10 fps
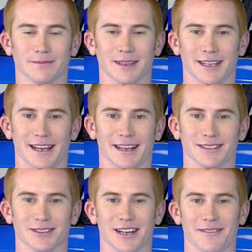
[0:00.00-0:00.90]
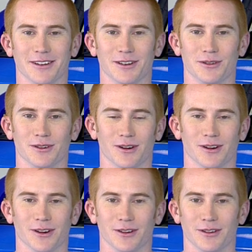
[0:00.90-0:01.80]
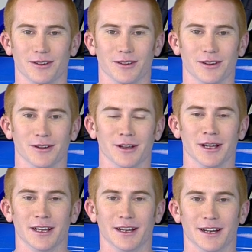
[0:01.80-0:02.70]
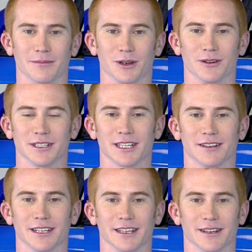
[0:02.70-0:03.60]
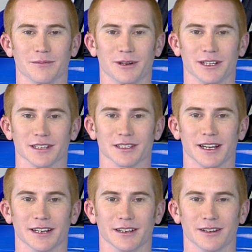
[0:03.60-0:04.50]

Yeah, so having a new car, a new crew, um, going to Talladega, I'm pretty excited.